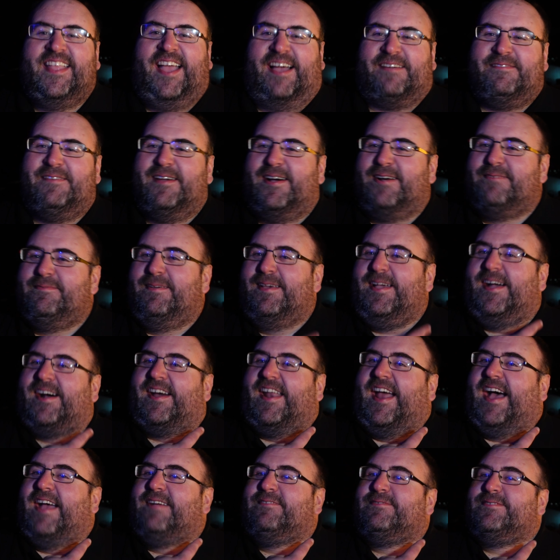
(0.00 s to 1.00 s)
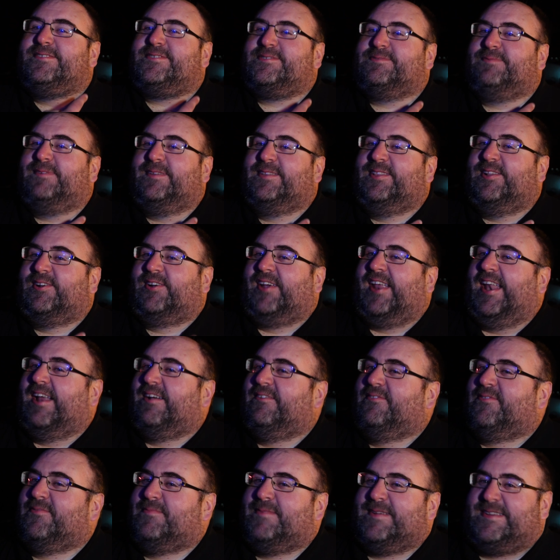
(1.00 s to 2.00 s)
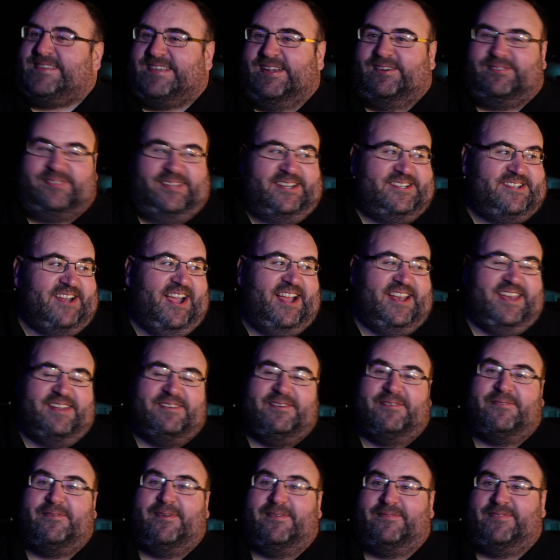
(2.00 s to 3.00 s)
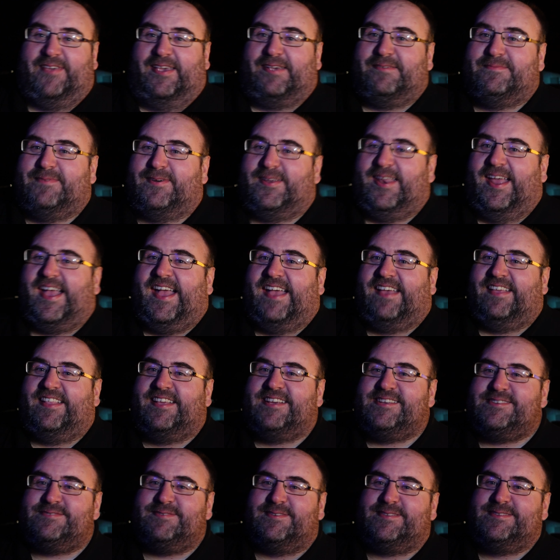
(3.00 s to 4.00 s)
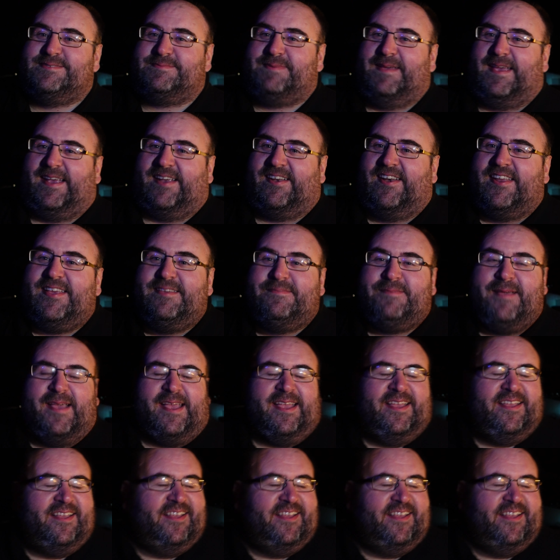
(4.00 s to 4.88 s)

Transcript: I'm normally alright with someone looking over my shoulder trying to do a review, but this one's a bit creepy.